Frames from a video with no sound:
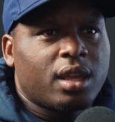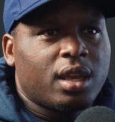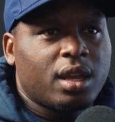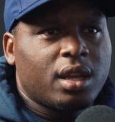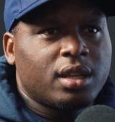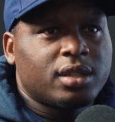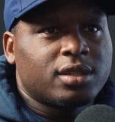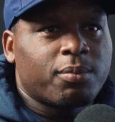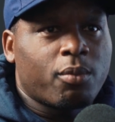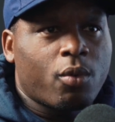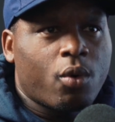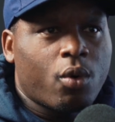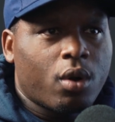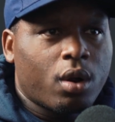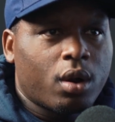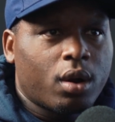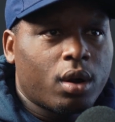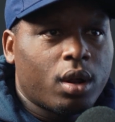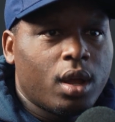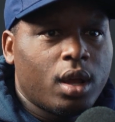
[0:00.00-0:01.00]
kids
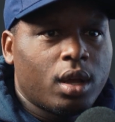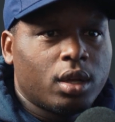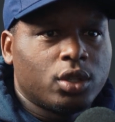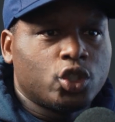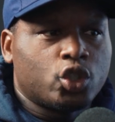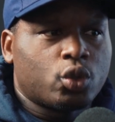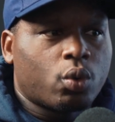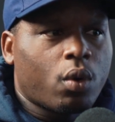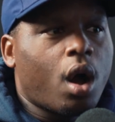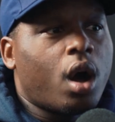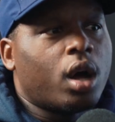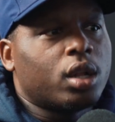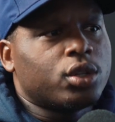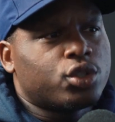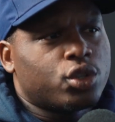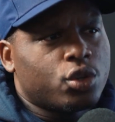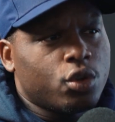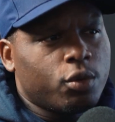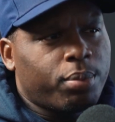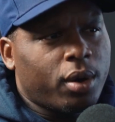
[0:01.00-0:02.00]
more
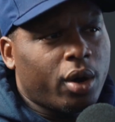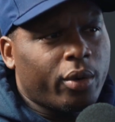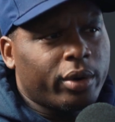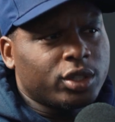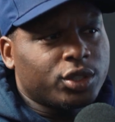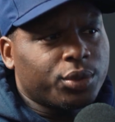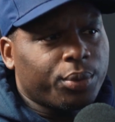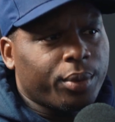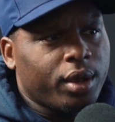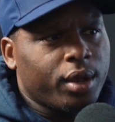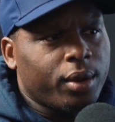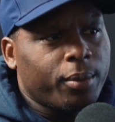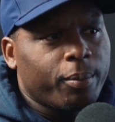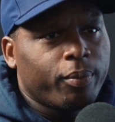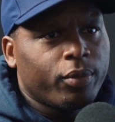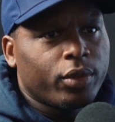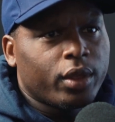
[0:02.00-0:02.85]
drawn to poetry.